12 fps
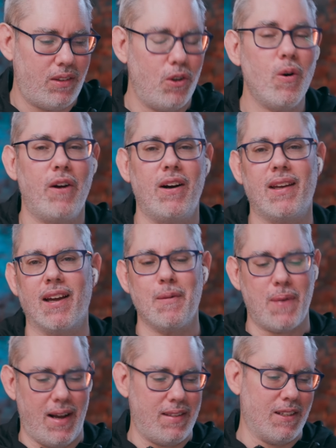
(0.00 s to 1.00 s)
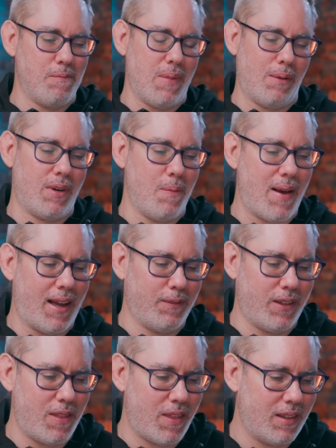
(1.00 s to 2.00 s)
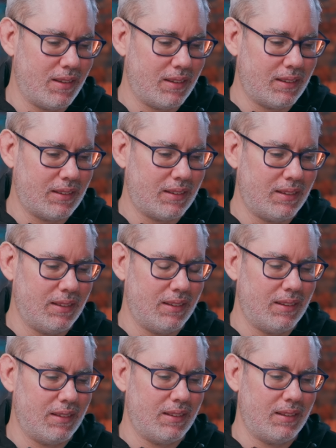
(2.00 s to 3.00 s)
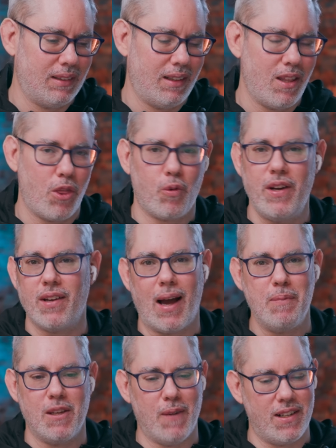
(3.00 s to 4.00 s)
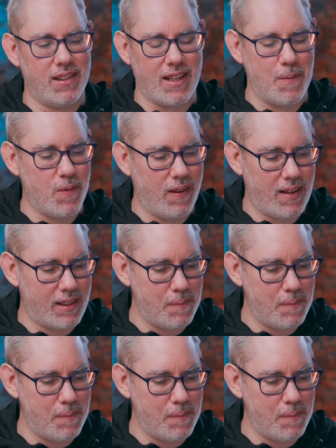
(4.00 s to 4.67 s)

200 gigabytes of memory bandwidth. Three times as much as M1, that's